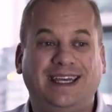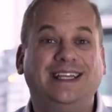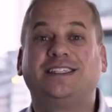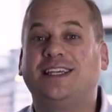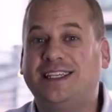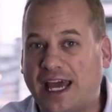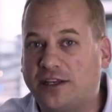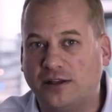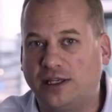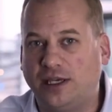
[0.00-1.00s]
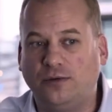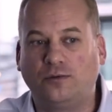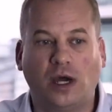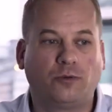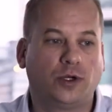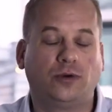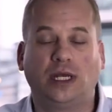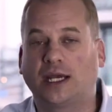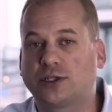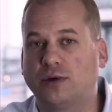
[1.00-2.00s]
incidentally when we're
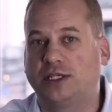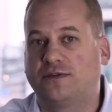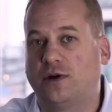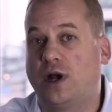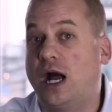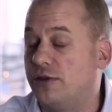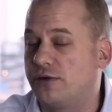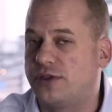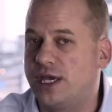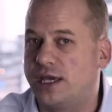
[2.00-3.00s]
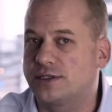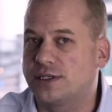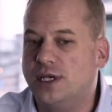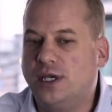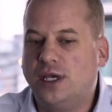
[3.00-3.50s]
doing x rays for other things.